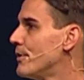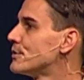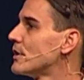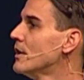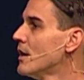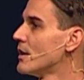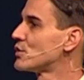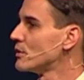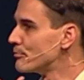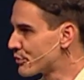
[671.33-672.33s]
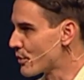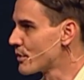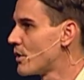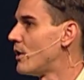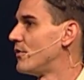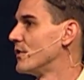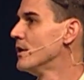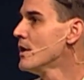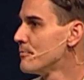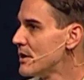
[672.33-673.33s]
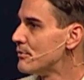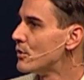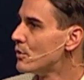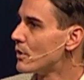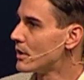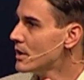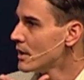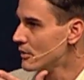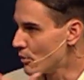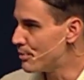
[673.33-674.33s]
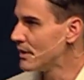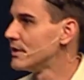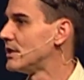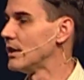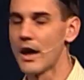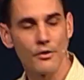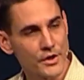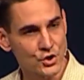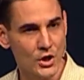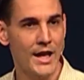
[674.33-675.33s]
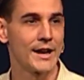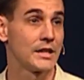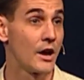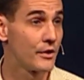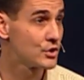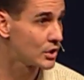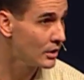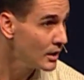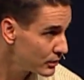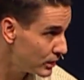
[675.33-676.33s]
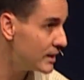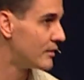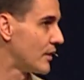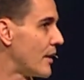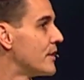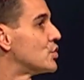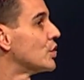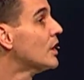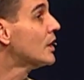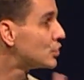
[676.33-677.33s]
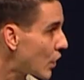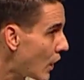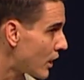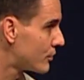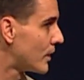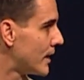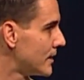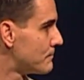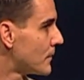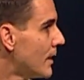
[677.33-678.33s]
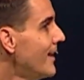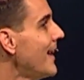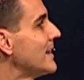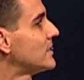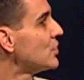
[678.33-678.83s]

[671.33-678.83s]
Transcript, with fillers: there's a, a certain protocol for people who are nobility, how they should act, how they should live, how they should talk, right? As a